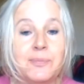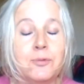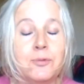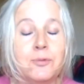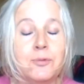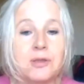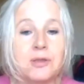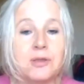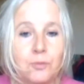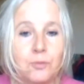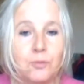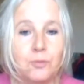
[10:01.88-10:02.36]
we're
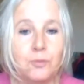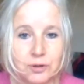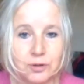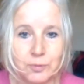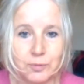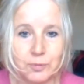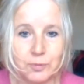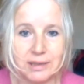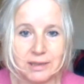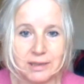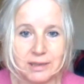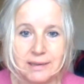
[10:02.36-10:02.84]
also water
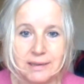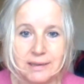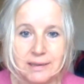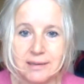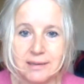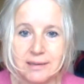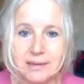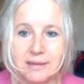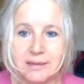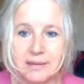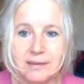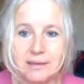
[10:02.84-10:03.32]

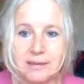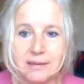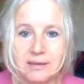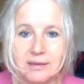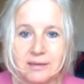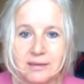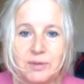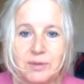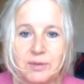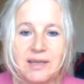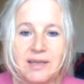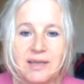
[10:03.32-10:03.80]
bodies.
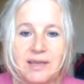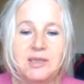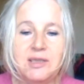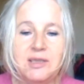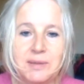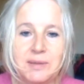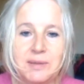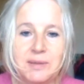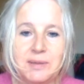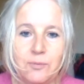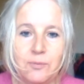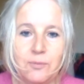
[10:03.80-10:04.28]
So we're
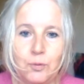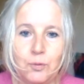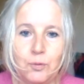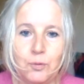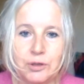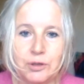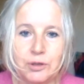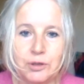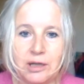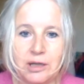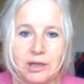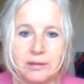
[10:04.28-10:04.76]
70%
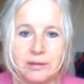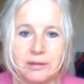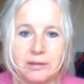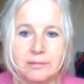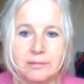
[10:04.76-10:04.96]
water.